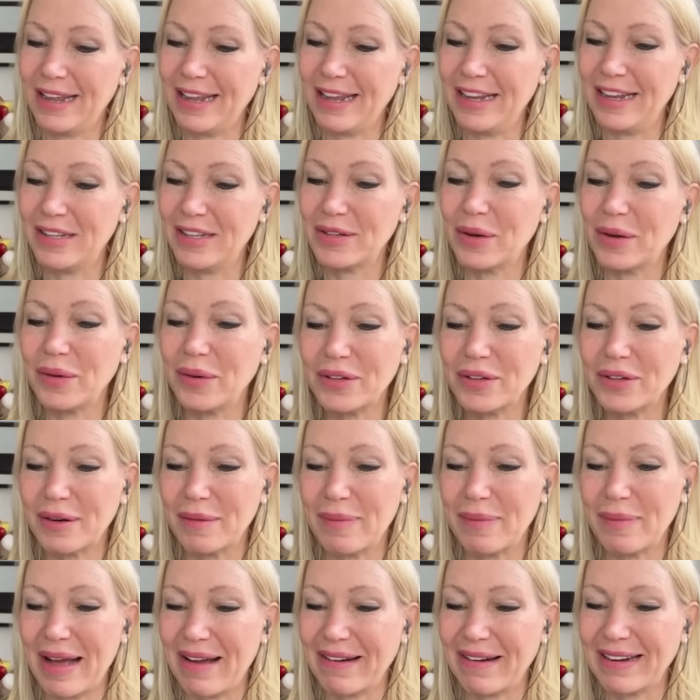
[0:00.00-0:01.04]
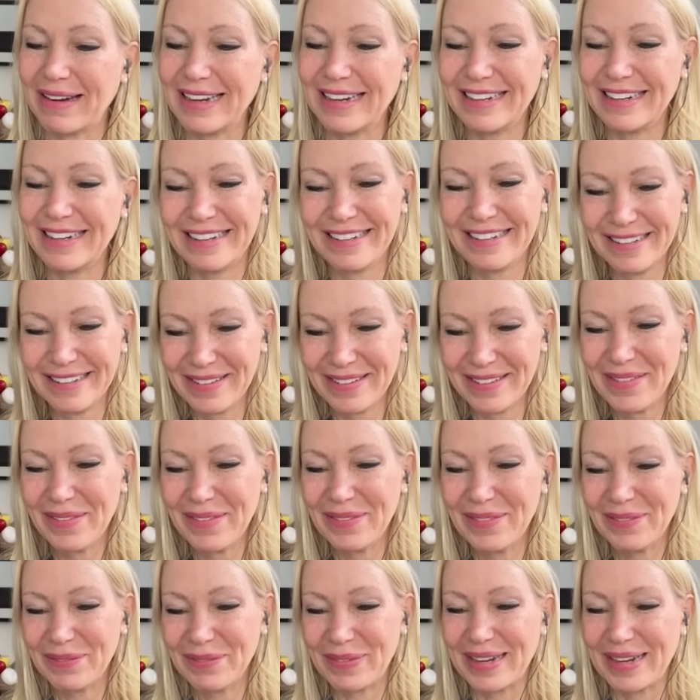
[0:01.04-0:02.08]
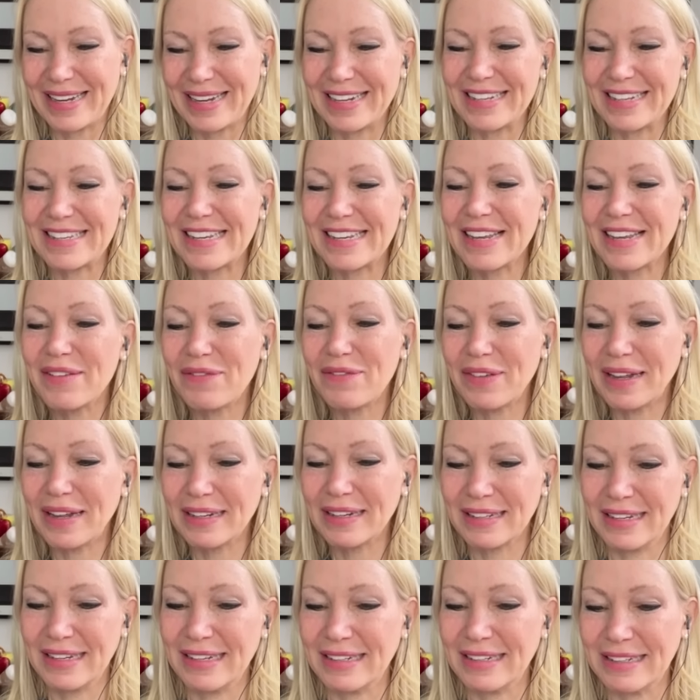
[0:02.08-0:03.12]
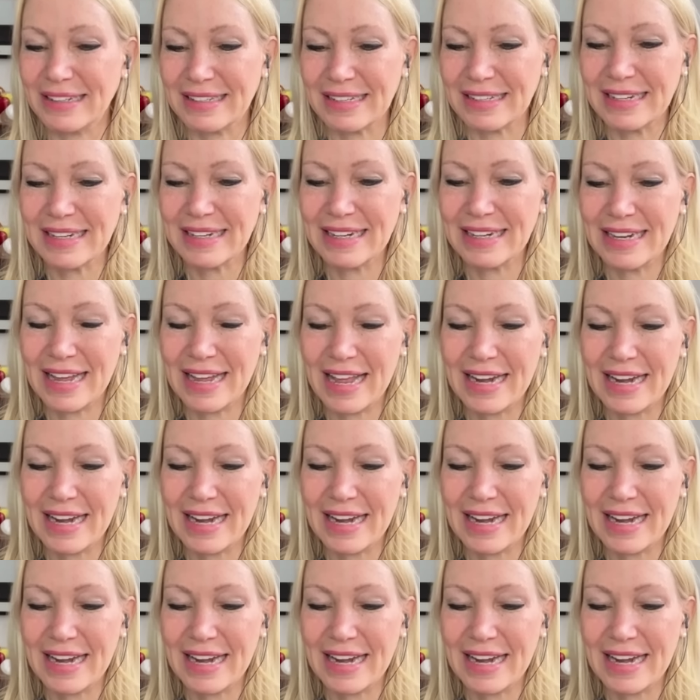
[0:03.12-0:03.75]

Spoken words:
he told her about it because he felt guilty